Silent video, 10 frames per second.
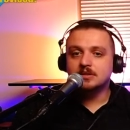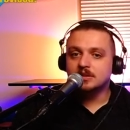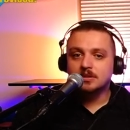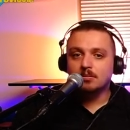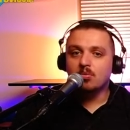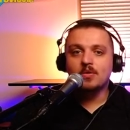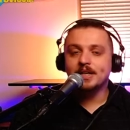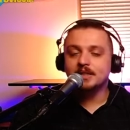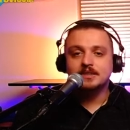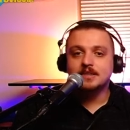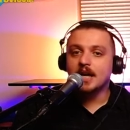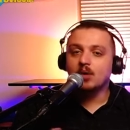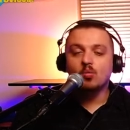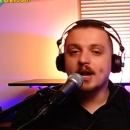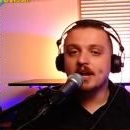supporting and
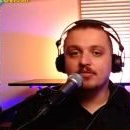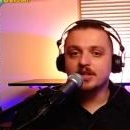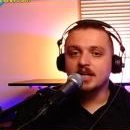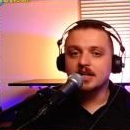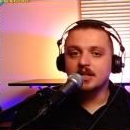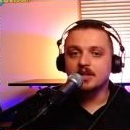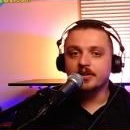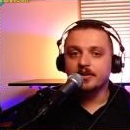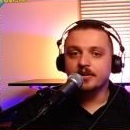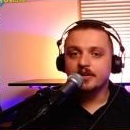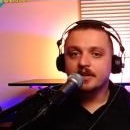saying whatever they hear.